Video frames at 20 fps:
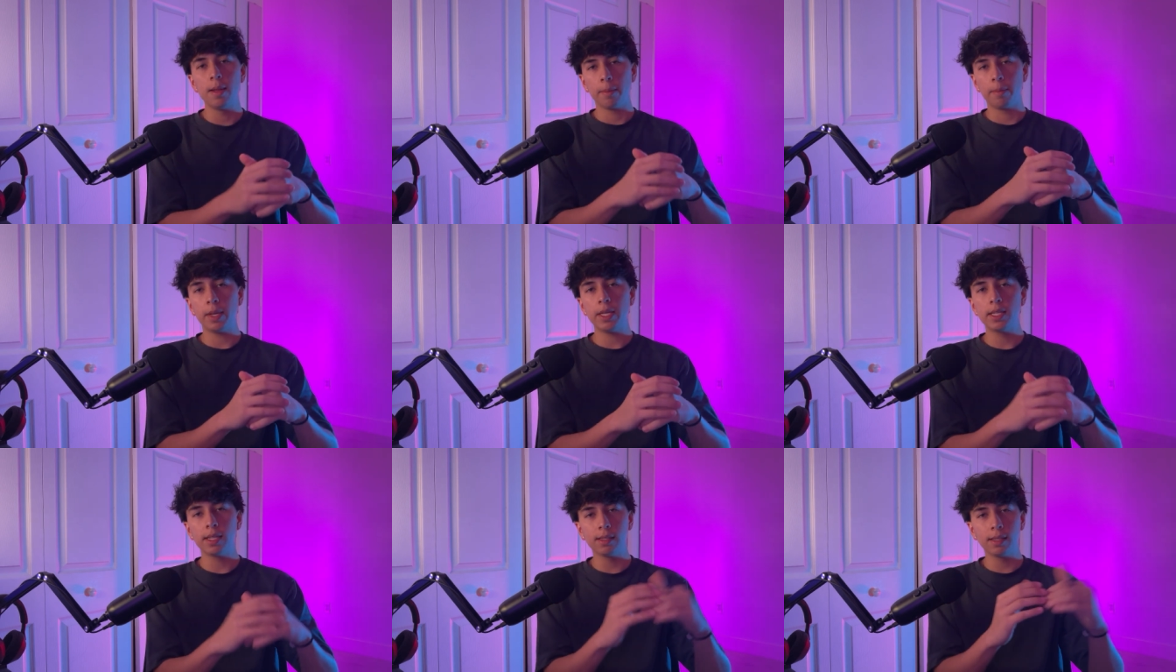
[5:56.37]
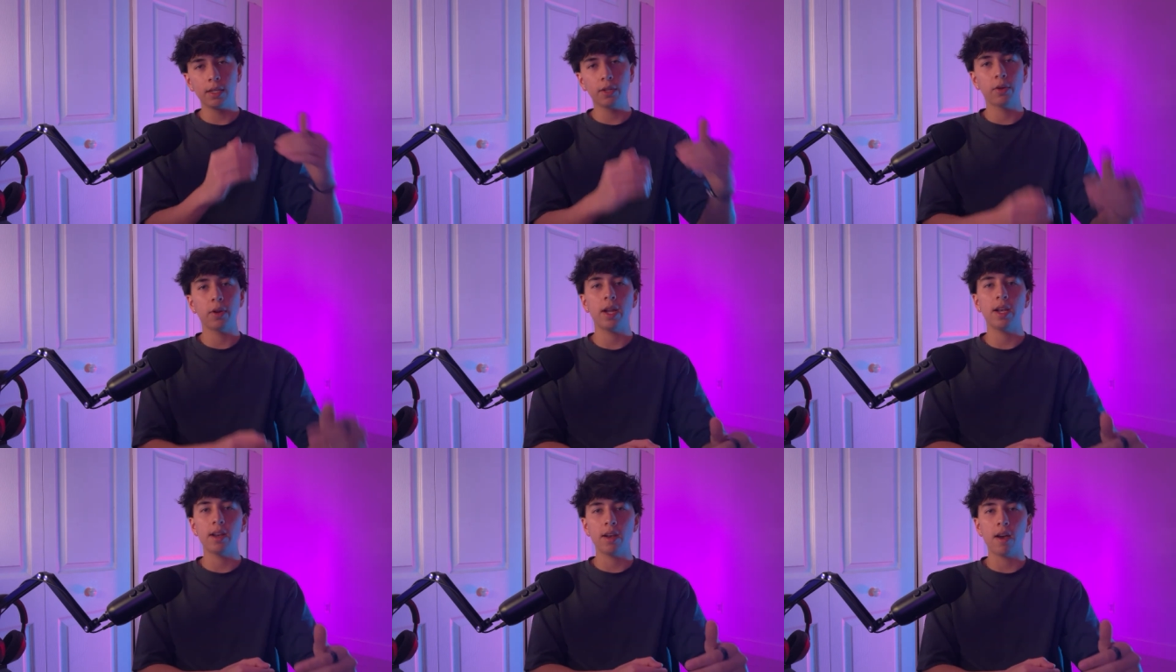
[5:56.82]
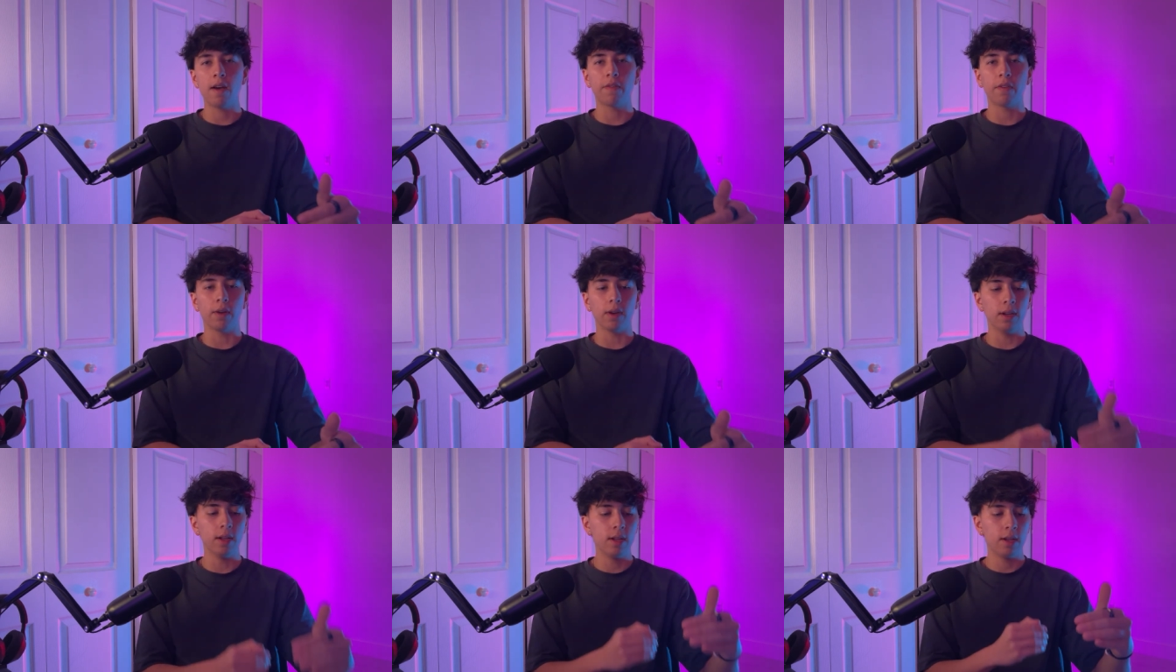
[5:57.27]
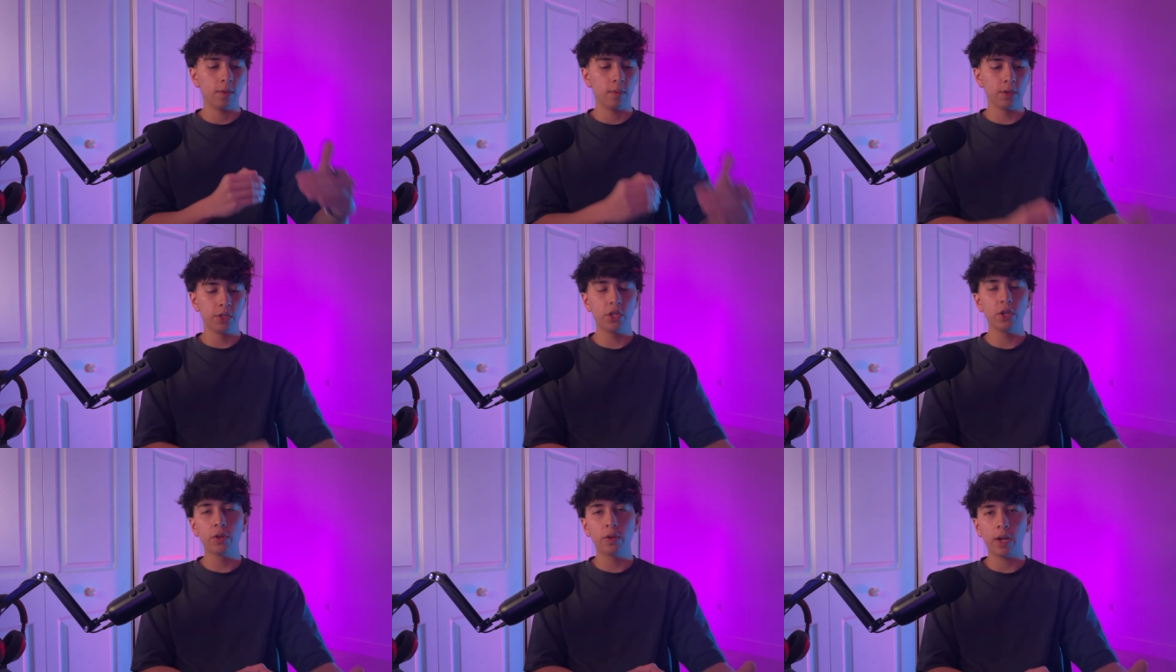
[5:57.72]
Basically create an offer.
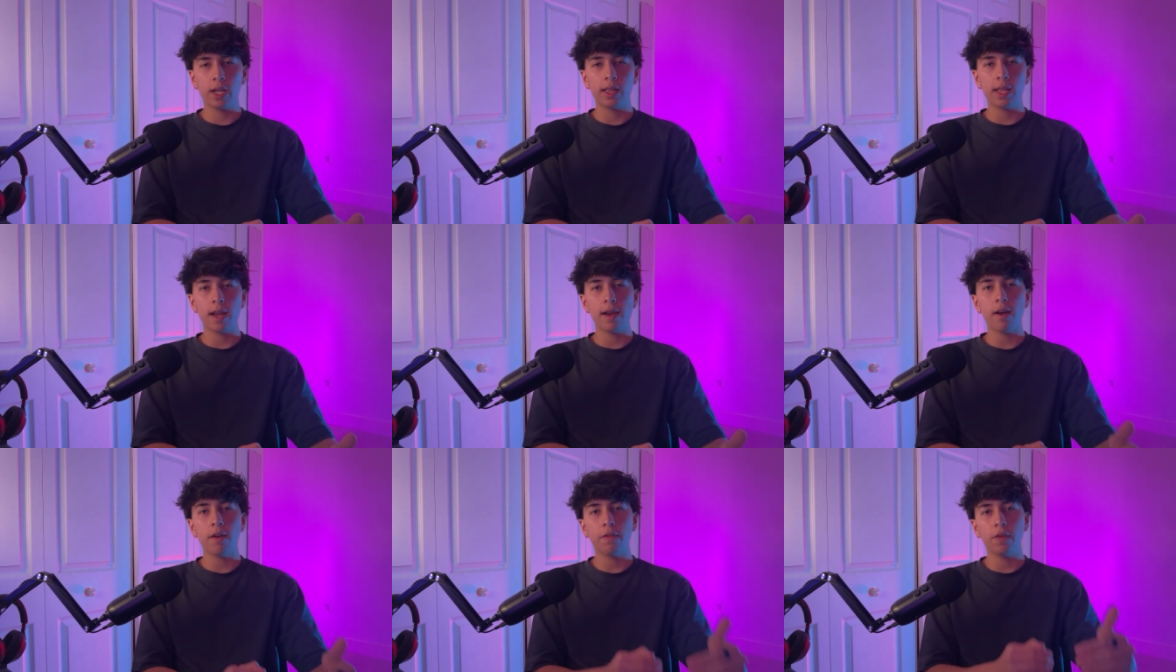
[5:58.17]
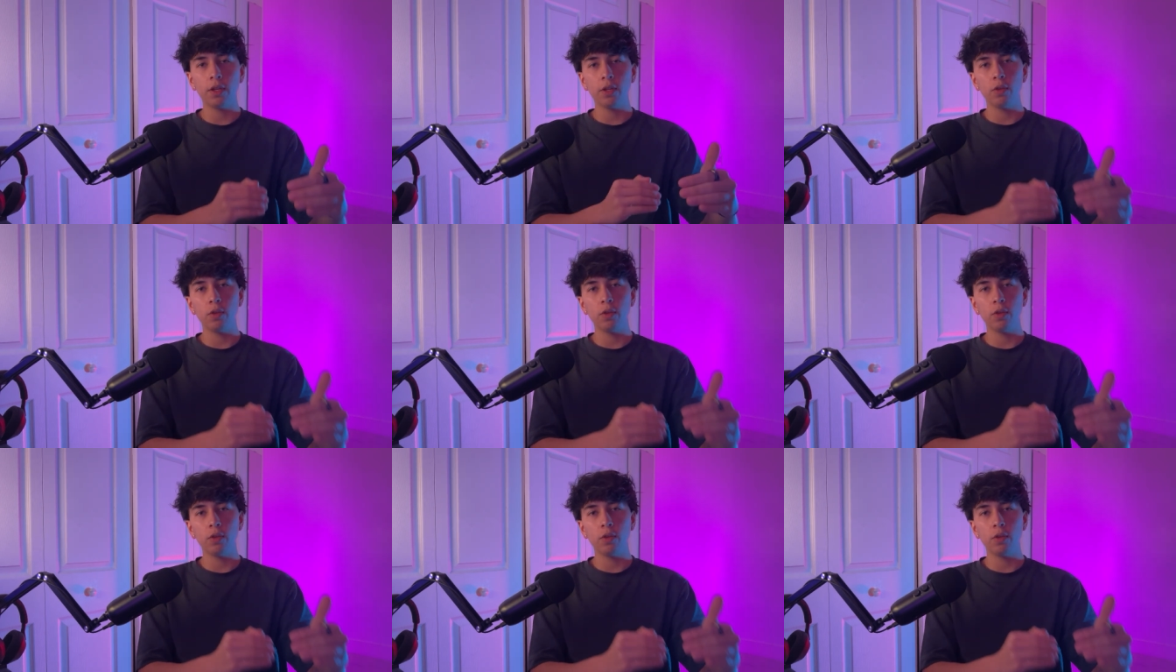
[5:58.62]
Once you create that offer,